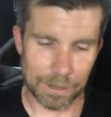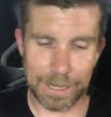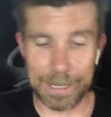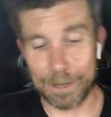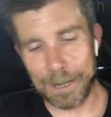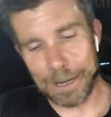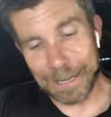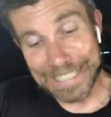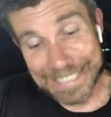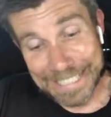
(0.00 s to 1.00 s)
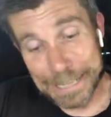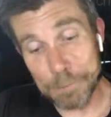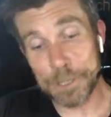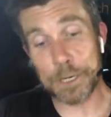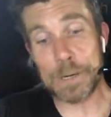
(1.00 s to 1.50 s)
Look, I see
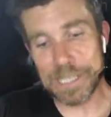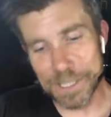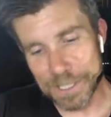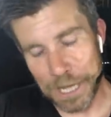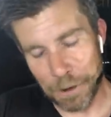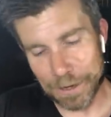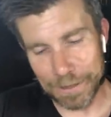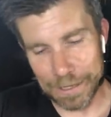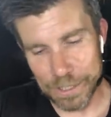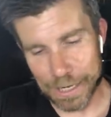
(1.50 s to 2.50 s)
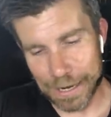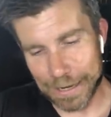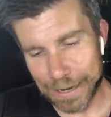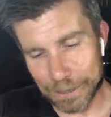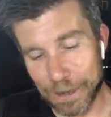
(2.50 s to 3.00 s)
where your question's going there,
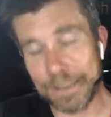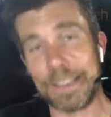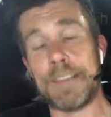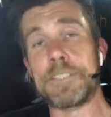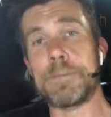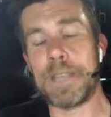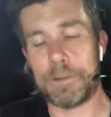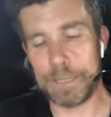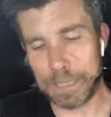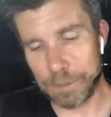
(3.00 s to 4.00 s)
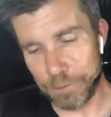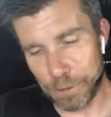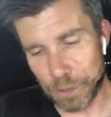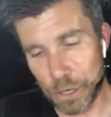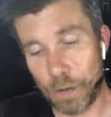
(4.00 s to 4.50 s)
Jay, and I'd love to be able to give
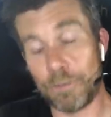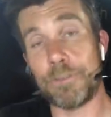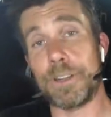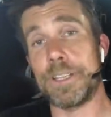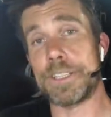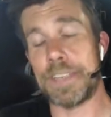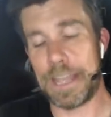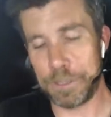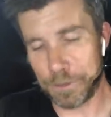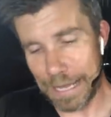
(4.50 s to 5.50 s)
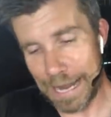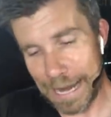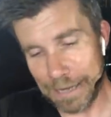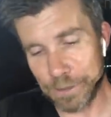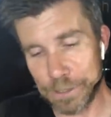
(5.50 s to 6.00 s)
you the confidence that you
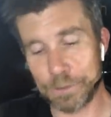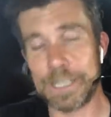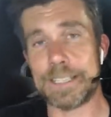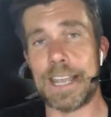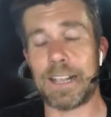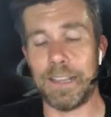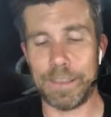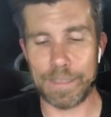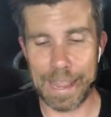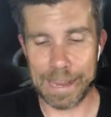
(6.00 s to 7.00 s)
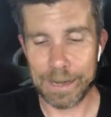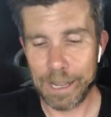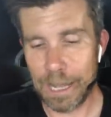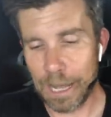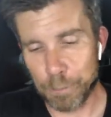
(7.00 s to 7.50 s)
can do exactly that.
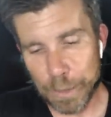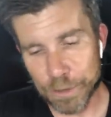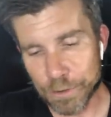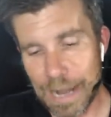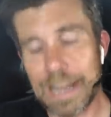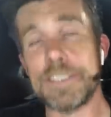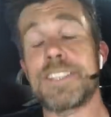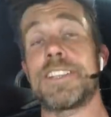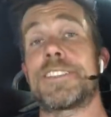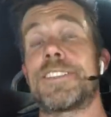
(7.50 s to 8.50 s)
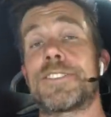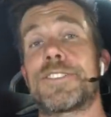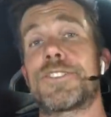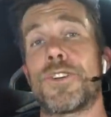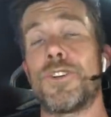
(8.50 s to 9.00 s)
But there are just
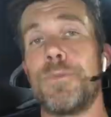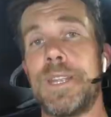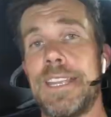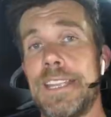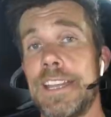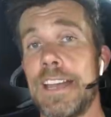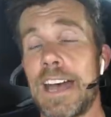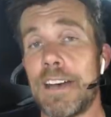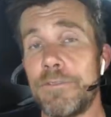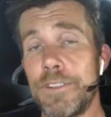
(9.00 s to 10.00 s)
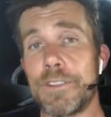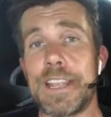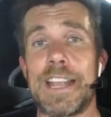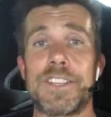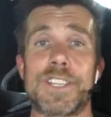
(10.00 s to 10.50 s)
so many
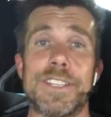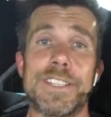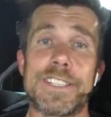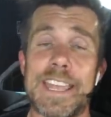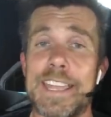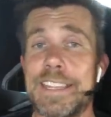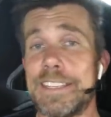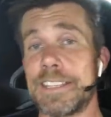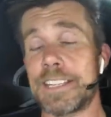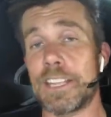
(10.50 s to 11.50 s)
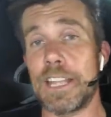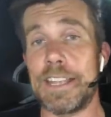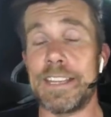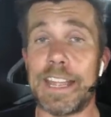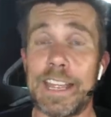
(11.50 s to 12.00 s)
variations and
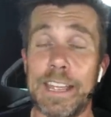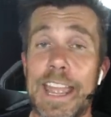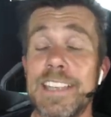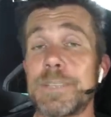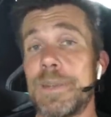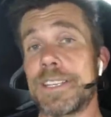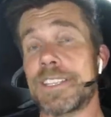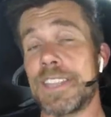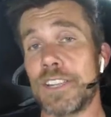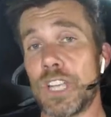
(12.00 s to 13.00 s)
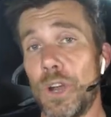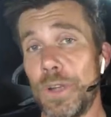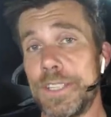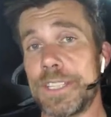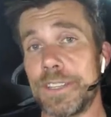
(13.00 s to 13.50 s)
aspects that go
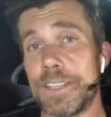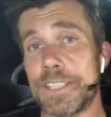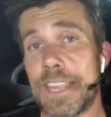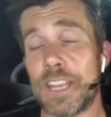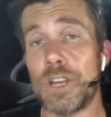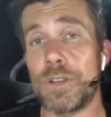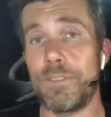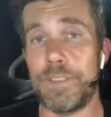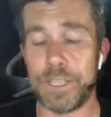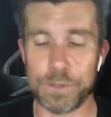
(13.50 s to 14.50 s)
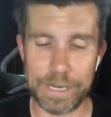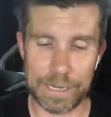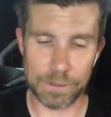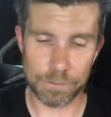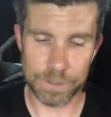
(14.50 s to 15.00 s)
into this that could affect your
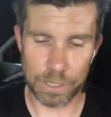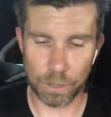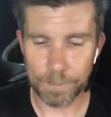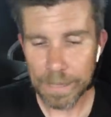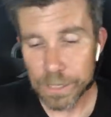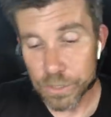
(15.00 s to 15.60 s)
end result.